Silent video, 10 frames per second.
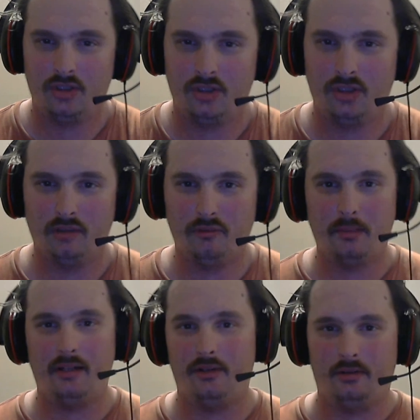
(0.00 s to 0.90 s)
which should
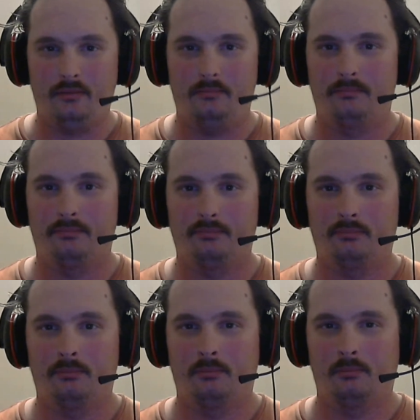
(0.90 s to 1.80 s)
remind you
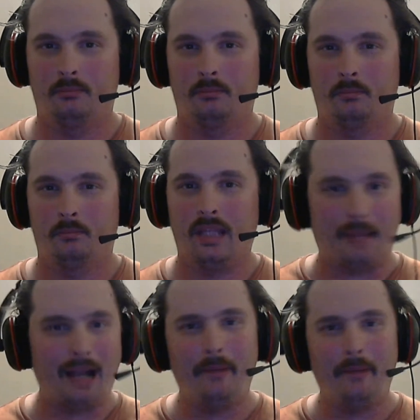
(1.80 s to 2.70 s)

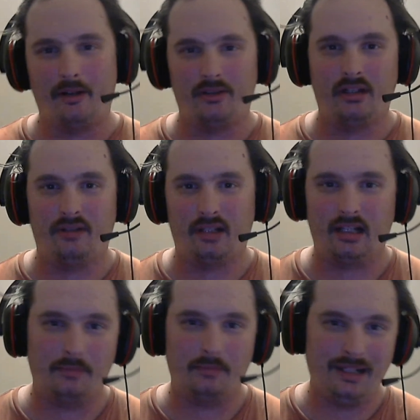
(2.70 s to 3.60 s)
that my parents never
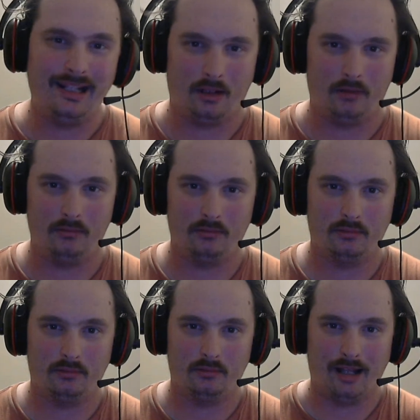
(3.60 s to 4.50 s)
kicked me out.
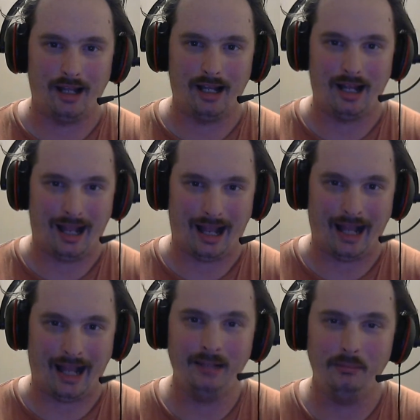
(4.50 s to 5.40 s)

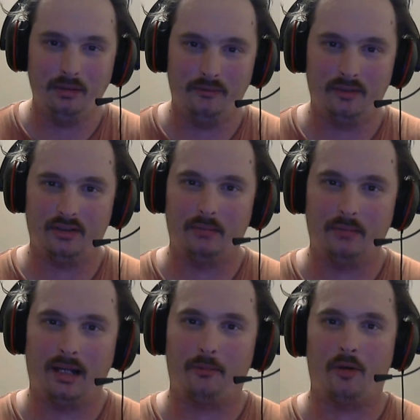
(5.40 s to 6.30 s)
I moved to
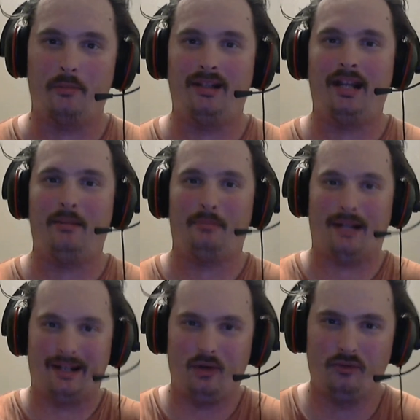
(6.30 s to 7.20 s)
my apartment at
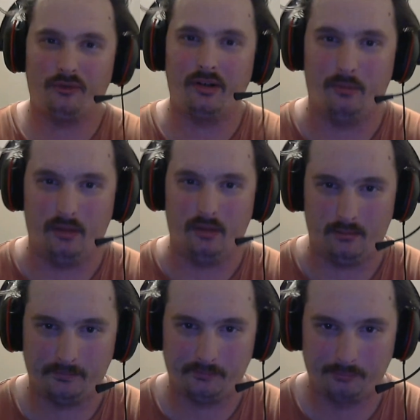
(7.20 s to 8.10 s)
my own free will